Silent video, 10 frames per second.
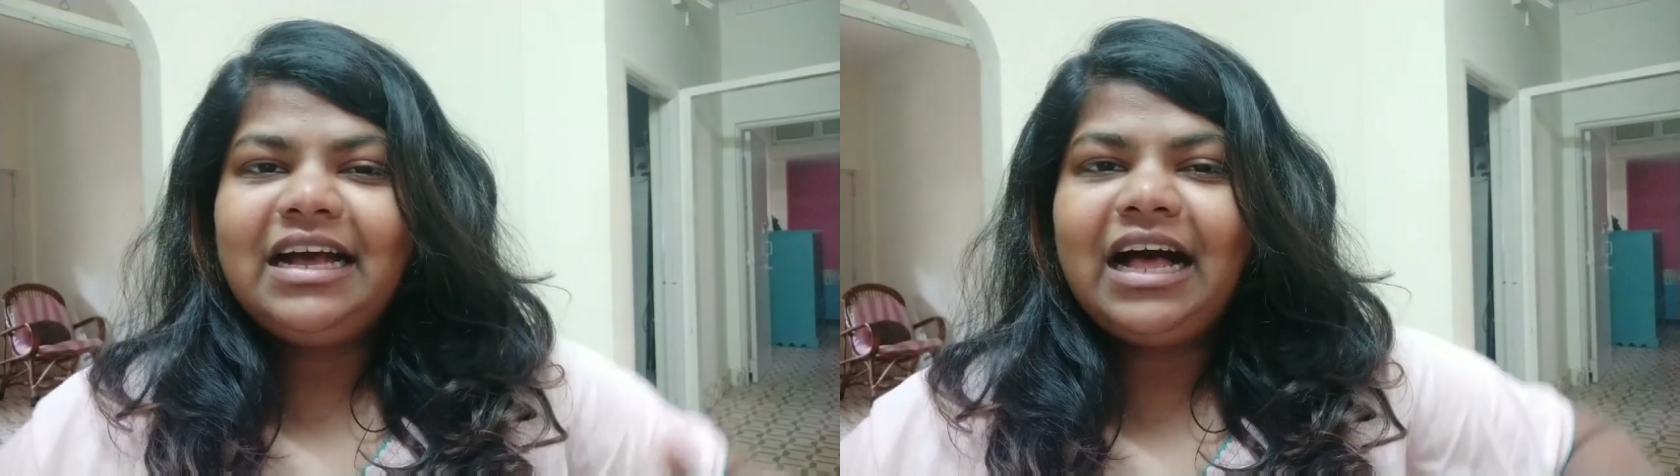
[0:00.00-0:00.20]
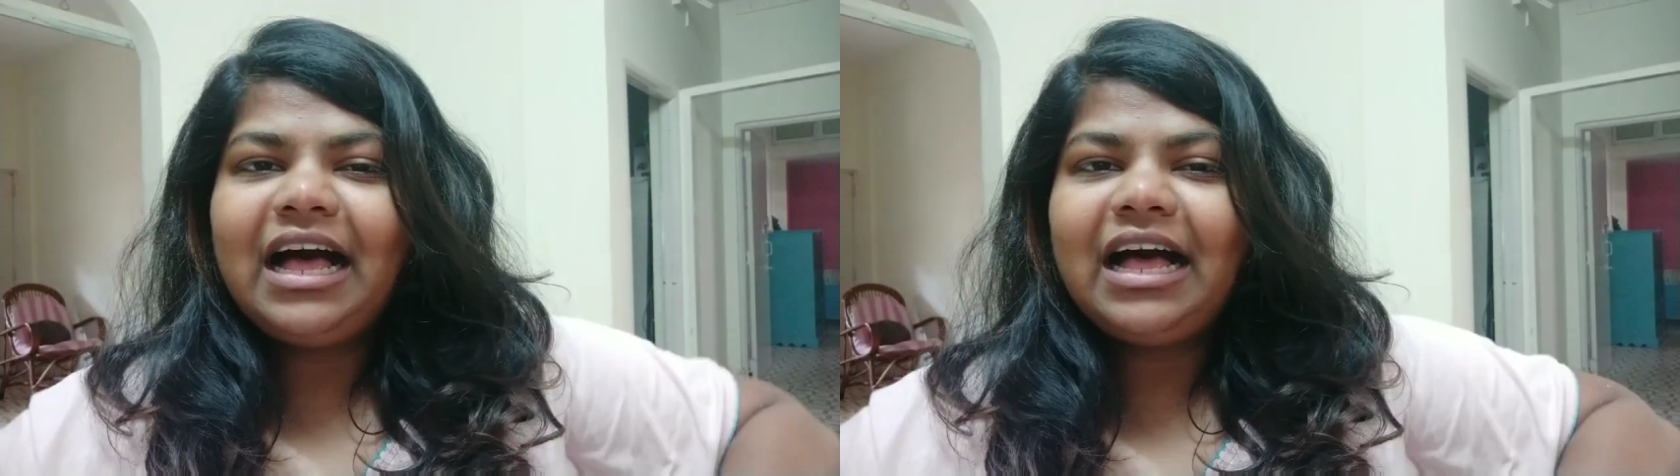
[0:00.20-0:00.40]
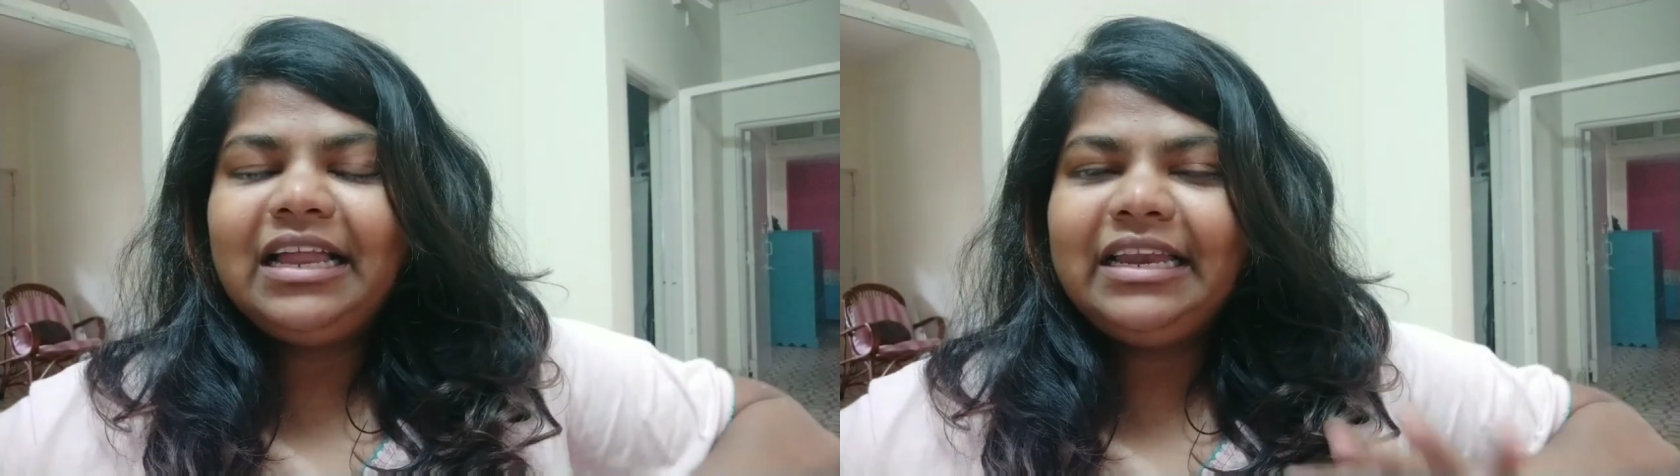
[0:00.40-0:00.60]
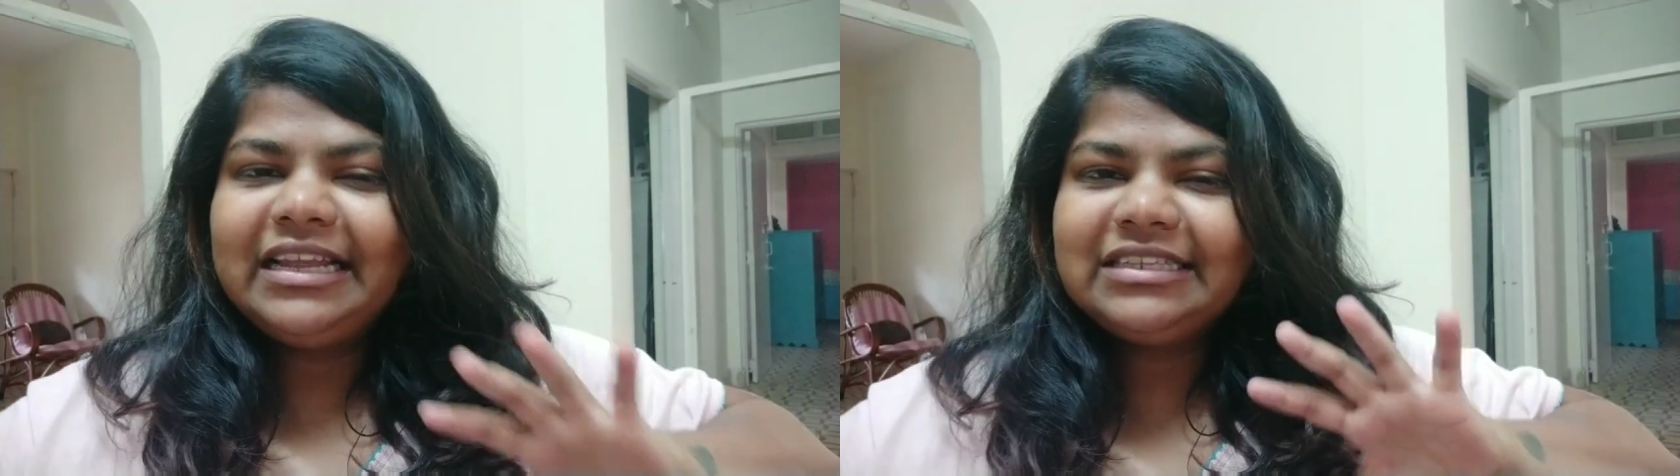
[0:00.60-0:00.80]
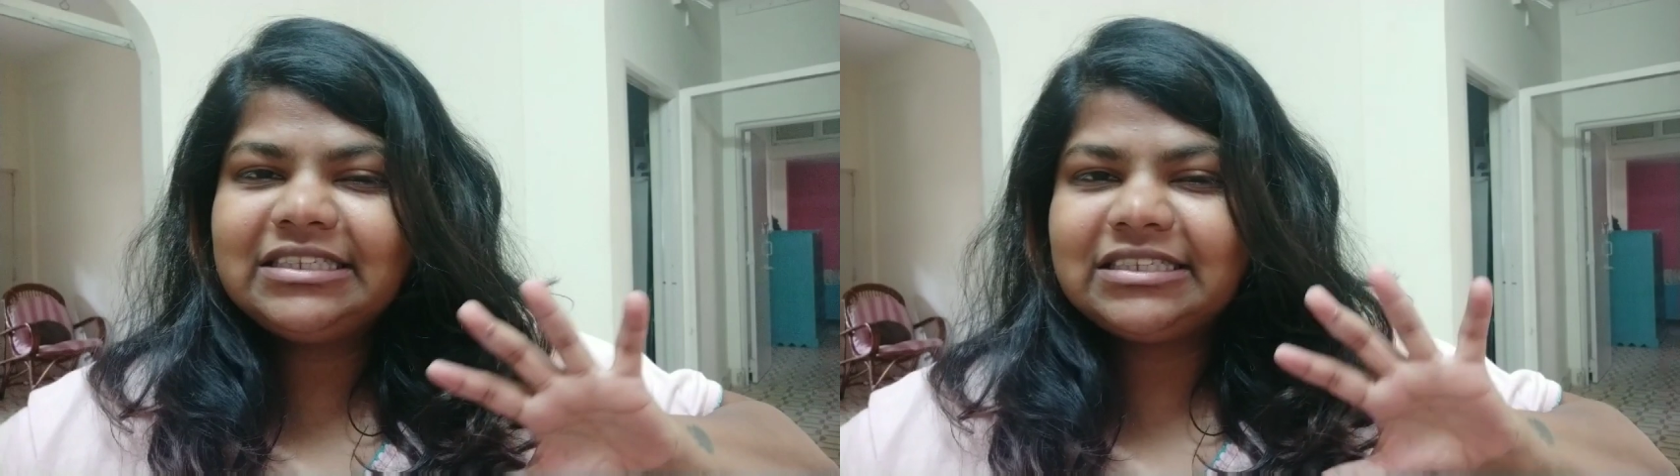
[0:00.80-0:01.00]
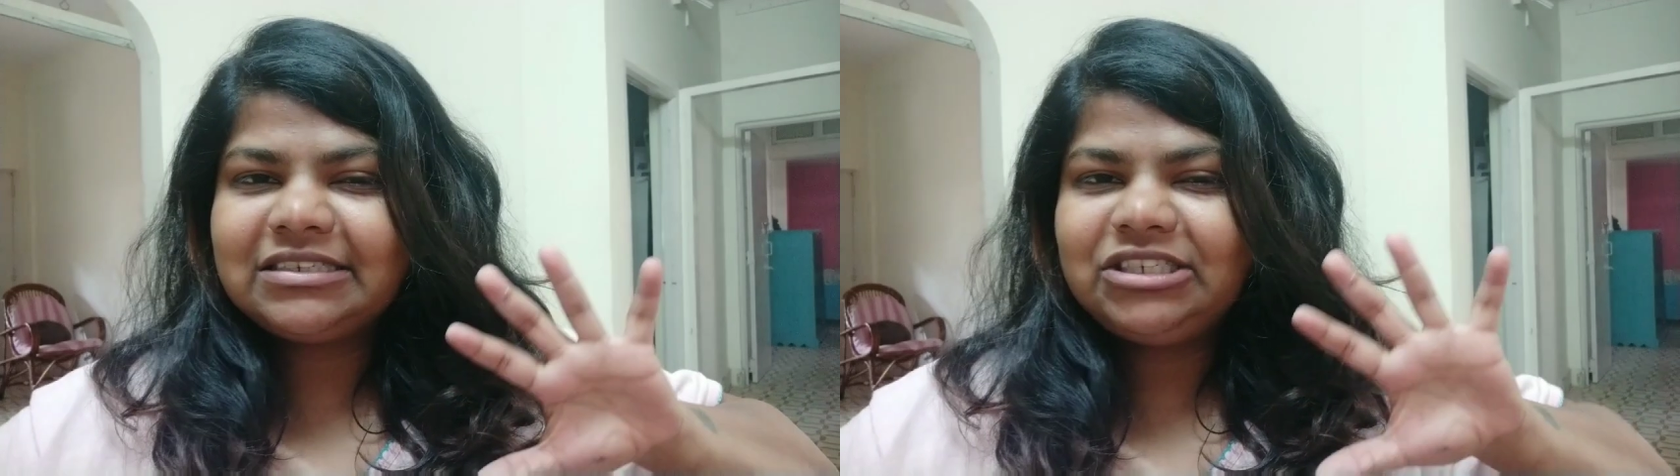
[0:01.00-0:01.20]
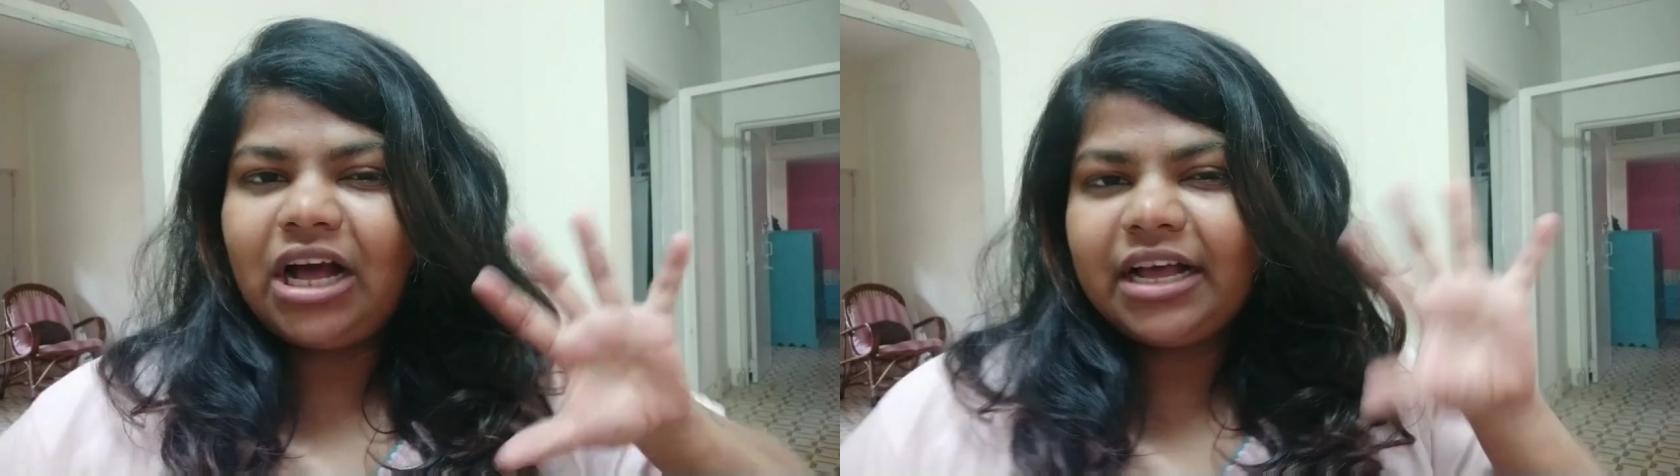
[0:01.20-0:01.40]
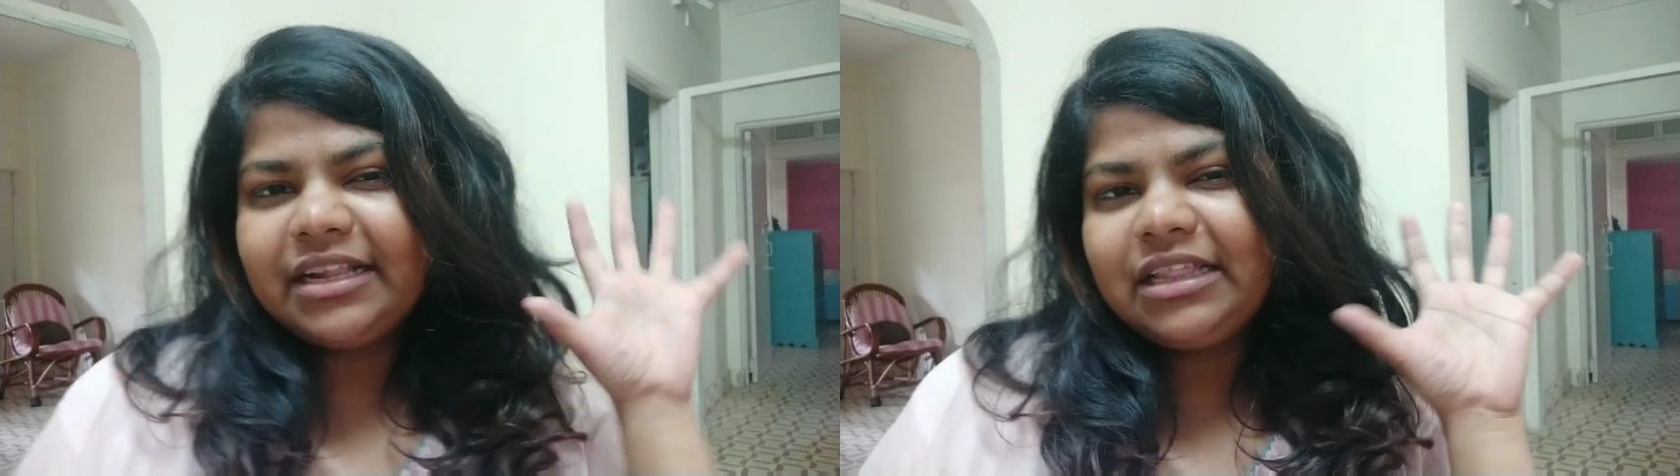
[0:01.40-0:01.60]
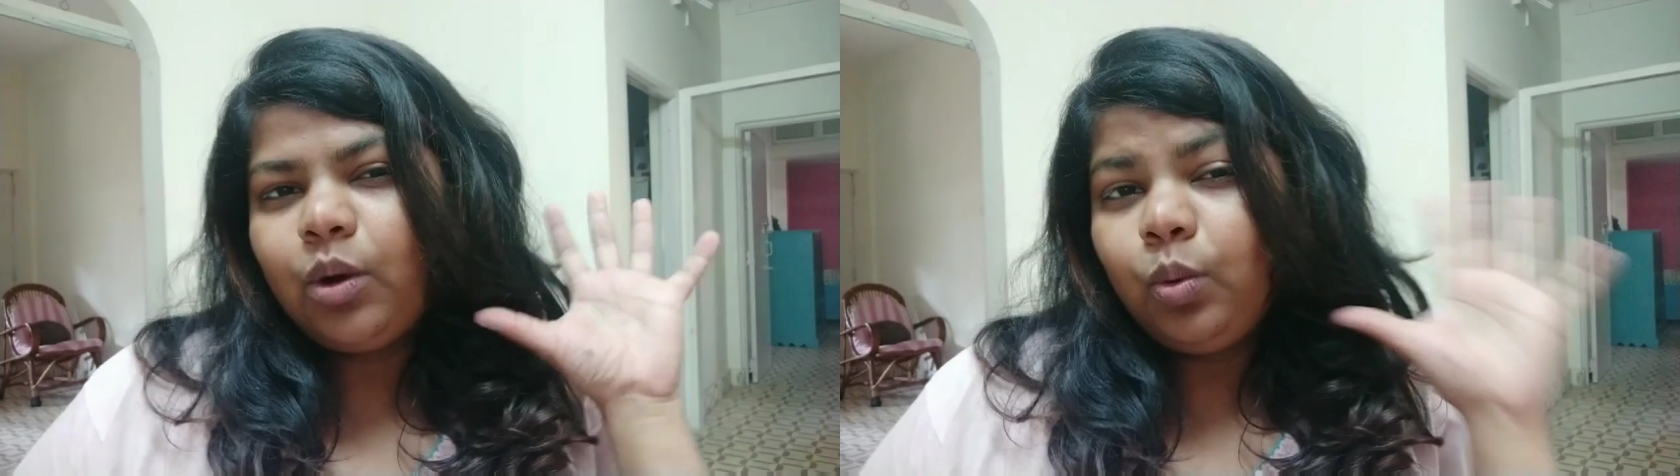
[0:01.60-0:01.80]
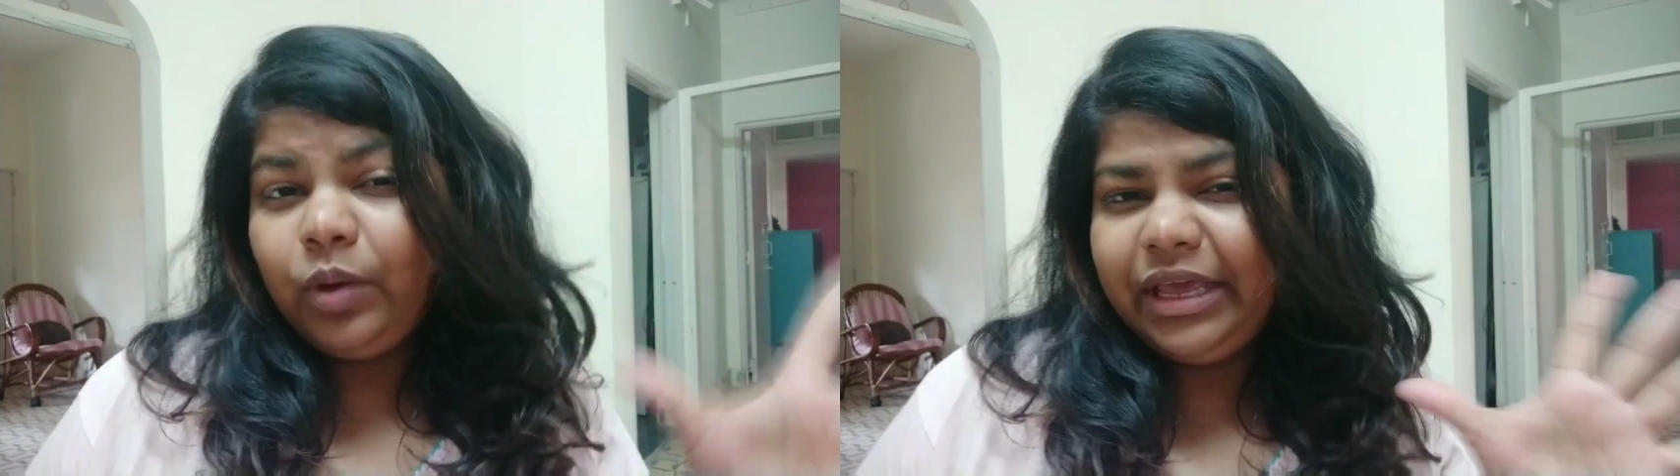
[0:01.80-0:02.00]
let's target the
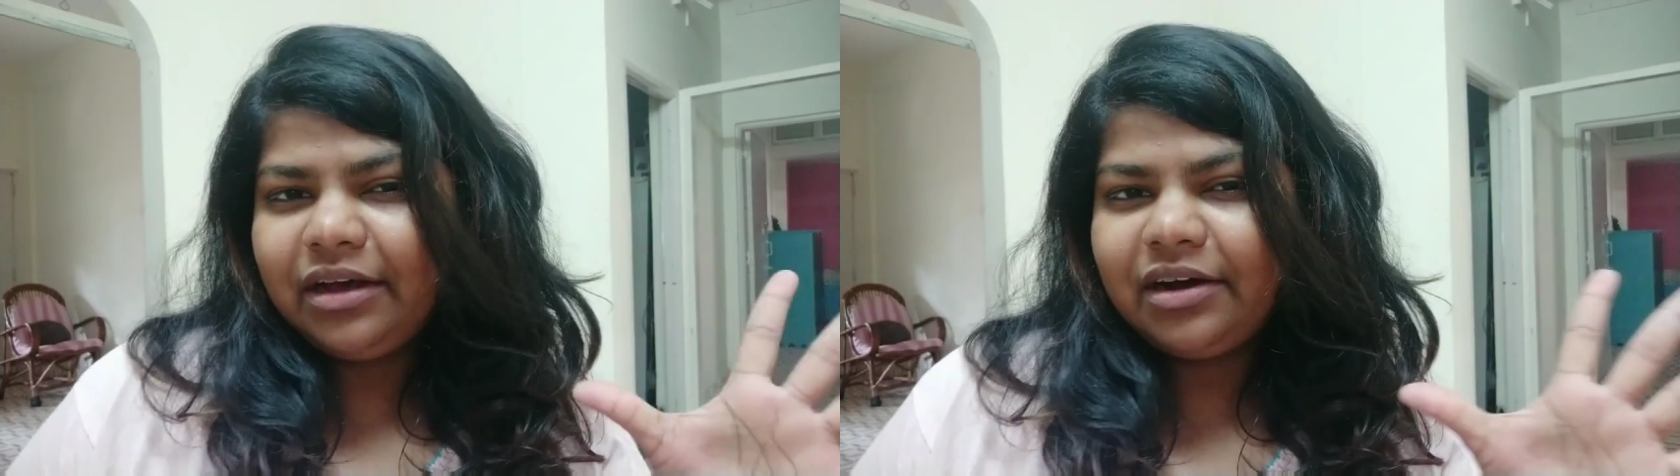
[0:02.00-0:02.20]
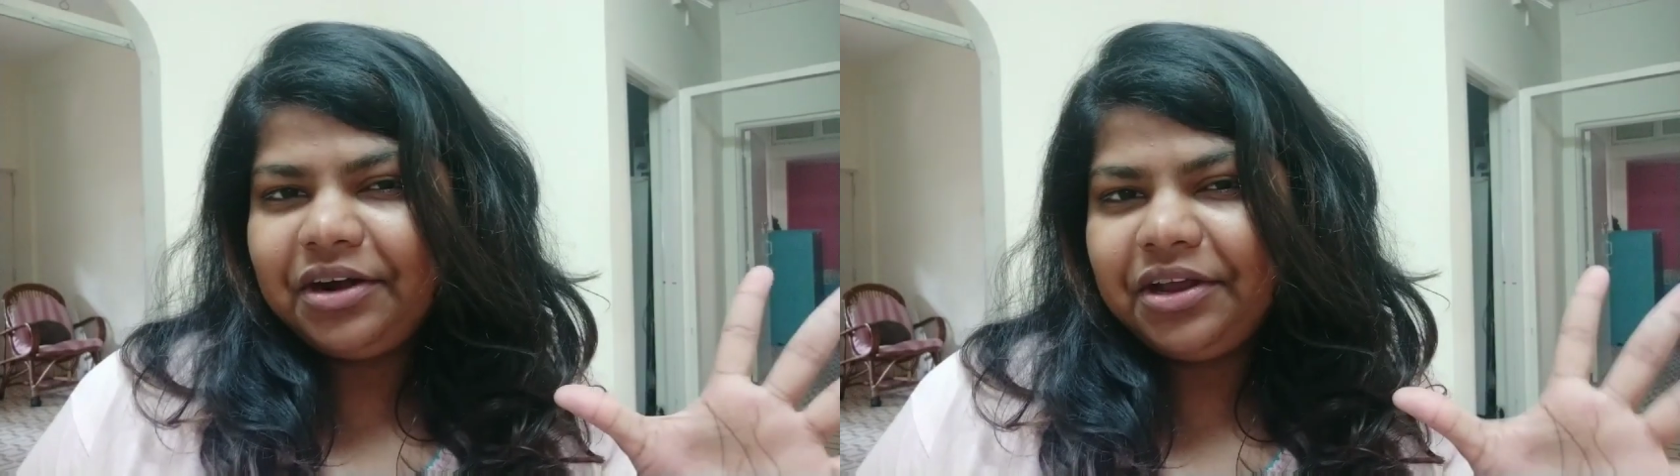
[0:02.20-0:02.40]
weaker